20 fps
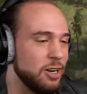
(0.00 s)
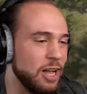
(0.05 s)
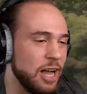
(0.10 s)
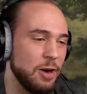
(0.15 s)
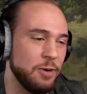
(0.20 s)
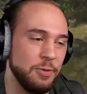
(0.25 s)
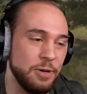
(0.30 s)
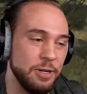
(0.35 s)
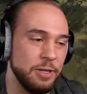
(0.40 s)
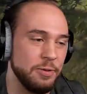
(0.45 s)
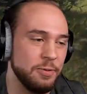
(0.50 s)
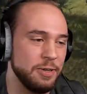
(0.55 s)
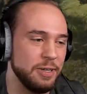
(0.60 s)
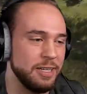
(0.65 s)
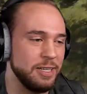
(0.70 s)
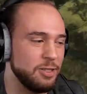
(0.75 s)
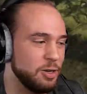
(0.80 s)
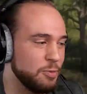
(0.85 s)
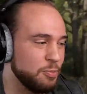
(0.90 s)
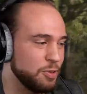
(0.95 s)
I really, really
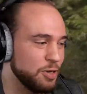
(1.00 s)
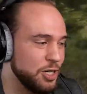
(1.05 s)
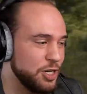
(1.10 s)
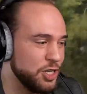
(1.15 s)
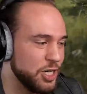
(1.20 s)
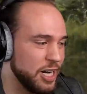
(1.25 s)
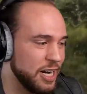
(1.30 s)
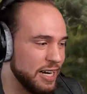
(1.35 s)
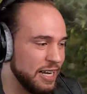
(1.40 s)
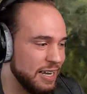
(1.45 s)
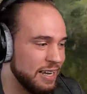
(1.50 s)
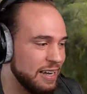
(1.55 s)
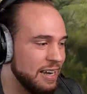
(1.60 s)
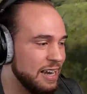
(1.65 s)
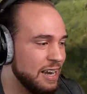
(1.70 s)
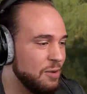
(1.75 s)
do appreciate it.